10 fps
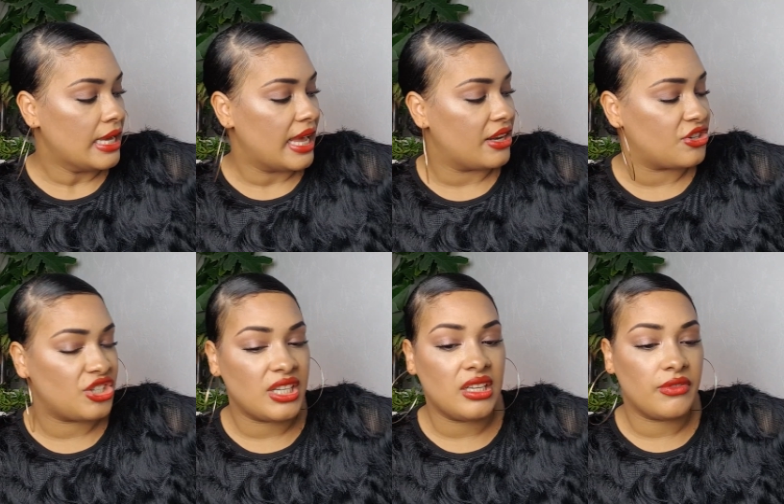and
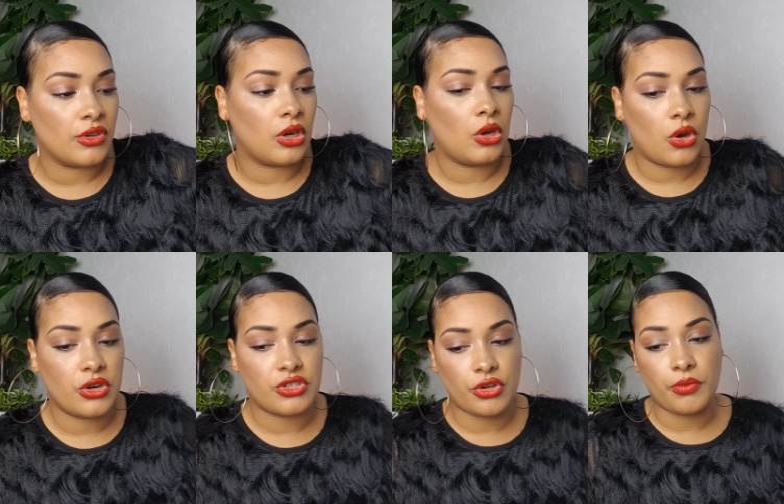achieve your
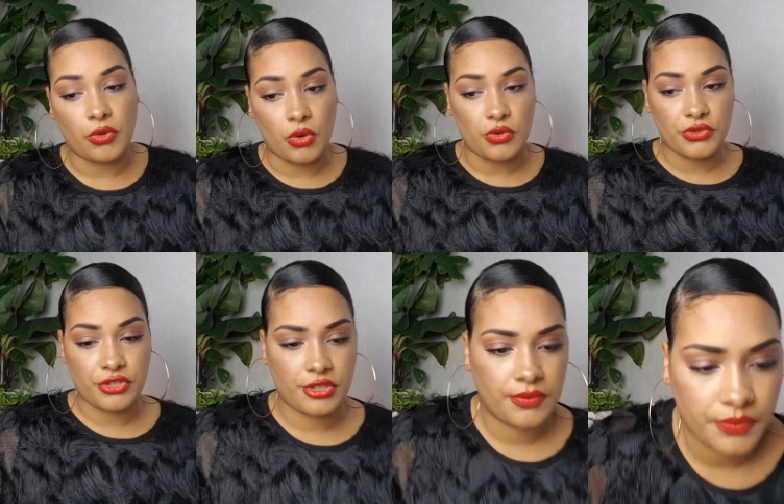long-term
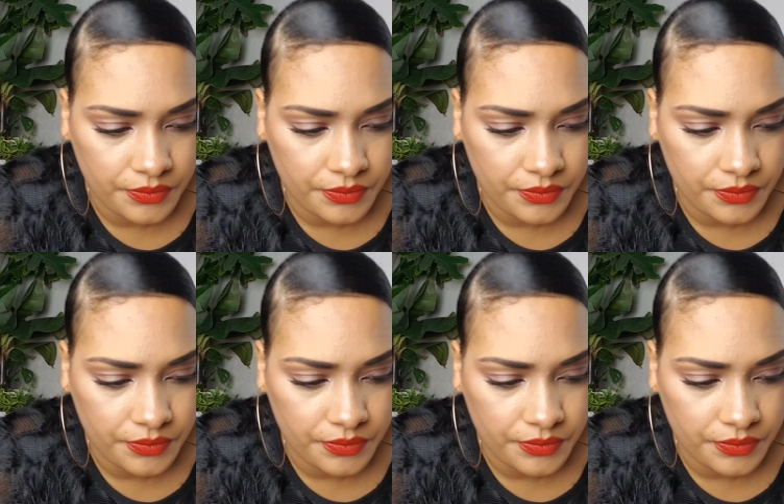goals.